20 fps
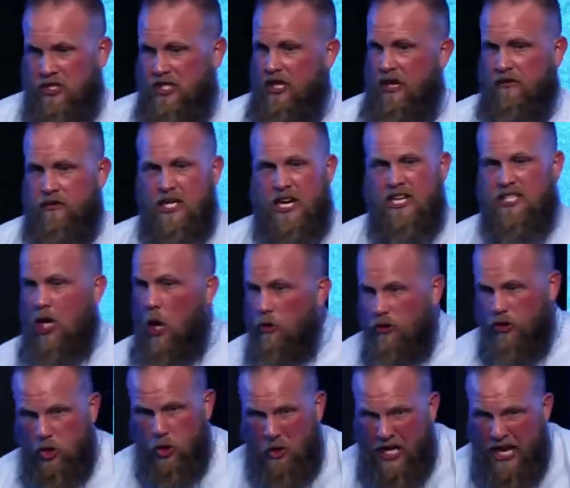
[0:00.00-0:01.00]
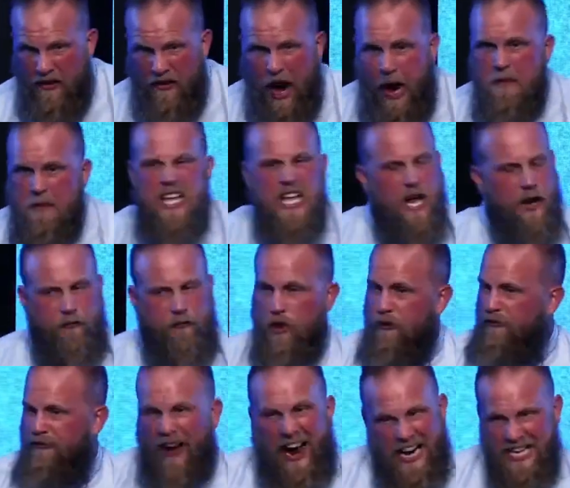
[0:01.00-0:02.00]
yourself, Chase. Don't you give up. If
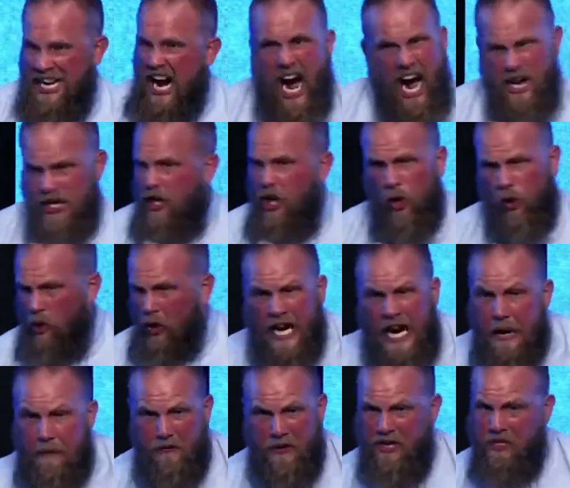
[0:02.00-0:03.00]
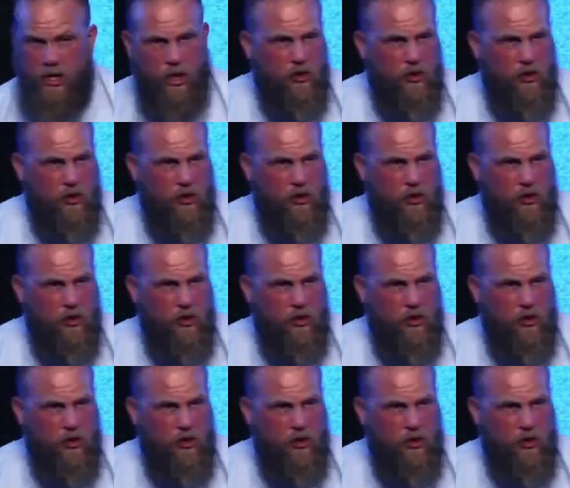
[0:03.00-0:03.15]
you faint not, you'll reap in